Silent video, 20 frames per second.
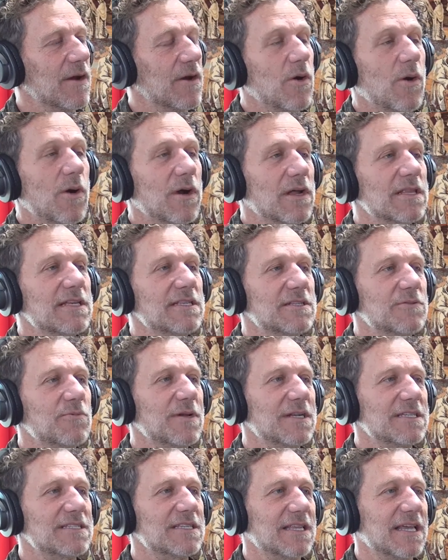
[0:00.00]
Or at least
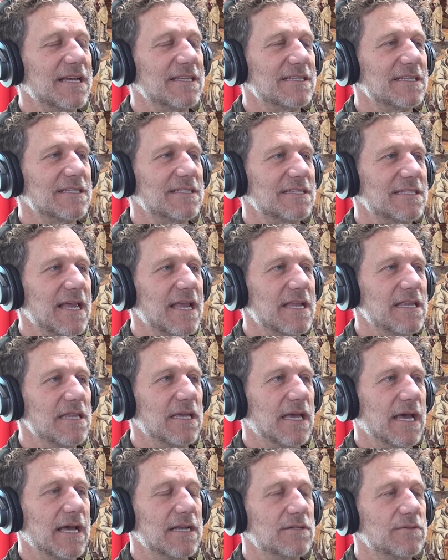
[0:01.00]
what is it like to stand on
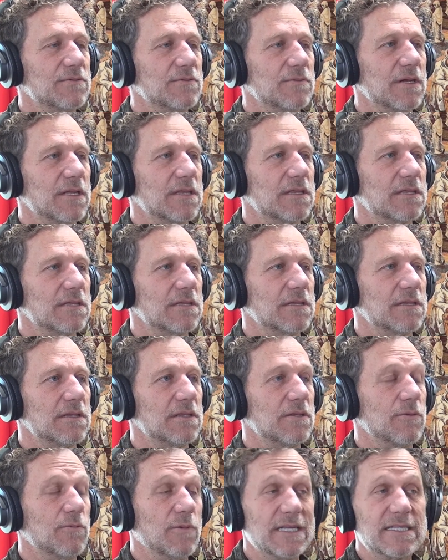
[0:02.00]
the edge with
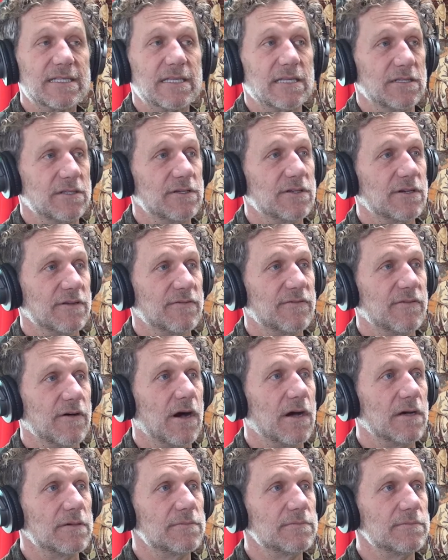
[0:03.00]
the risk that you could
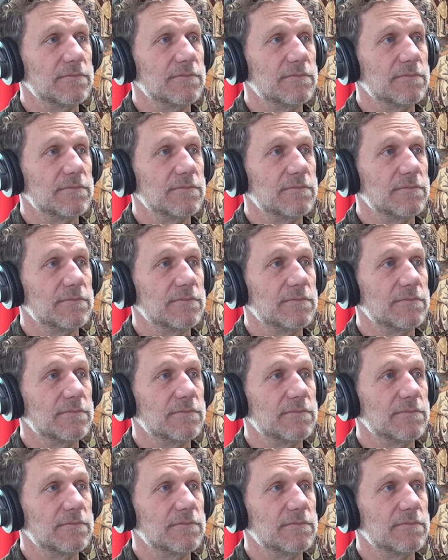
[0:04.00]
fall?